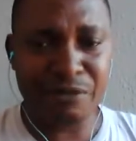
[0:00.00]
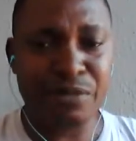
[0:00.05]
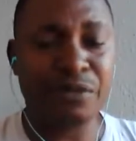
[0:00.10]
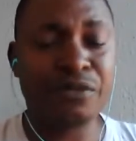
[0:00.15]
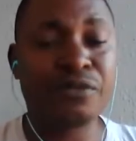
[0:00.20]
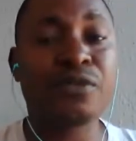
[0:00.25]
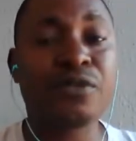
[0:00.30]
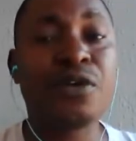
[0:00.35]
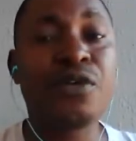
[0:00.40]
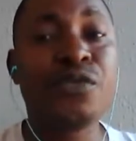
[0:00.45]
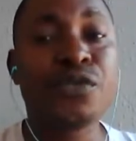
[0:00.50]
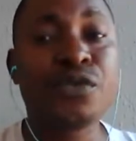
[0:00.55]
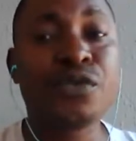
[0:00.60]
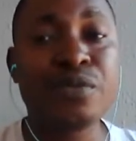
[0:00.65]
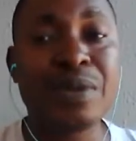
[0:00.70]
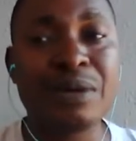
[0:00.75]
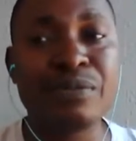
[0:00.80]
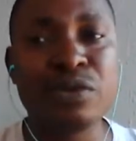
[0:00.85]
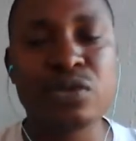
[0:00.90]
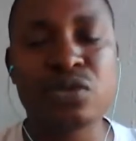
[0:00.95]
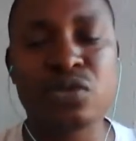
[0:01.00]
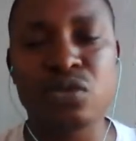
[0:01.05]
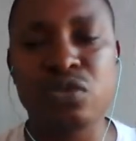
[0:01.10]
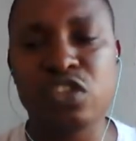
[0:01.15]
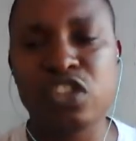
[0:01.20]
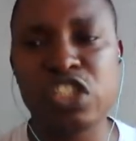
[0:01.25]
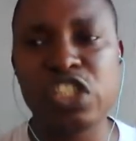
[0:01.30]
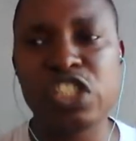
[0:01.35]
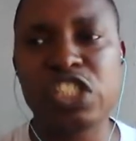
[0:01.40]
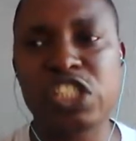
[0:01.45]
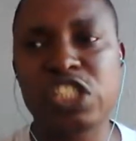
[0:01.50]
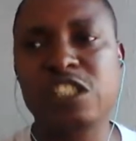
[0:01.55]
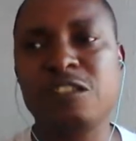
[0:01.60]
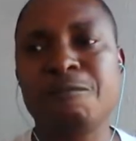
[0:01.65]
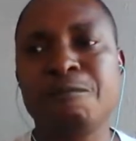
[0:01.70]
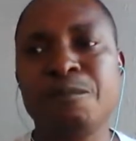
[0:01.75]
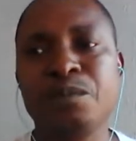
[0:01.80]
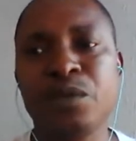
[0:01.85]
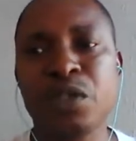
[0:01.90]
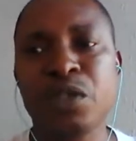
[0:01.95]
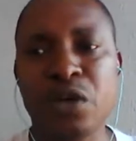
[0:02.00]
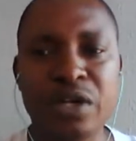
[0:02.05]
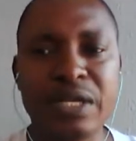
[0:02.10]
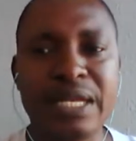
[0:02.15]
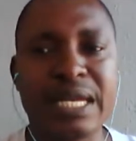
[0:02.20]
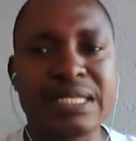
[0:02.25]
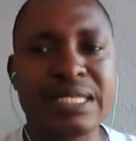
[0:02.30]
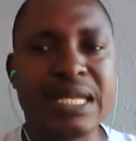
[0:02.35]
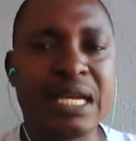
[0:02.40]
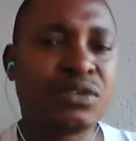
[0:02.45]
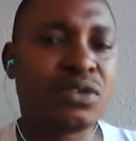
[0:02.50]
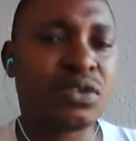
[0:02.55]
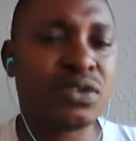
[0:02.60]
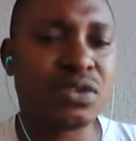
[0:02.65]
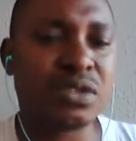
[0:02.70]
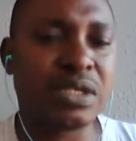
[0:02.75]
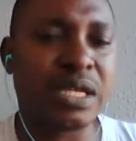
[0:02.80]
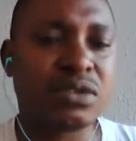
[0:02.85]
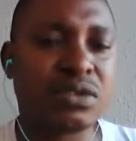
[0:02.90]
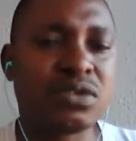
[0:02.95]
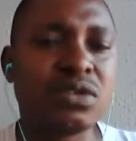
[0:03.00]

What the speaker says: we'll be able to teach others how to do that.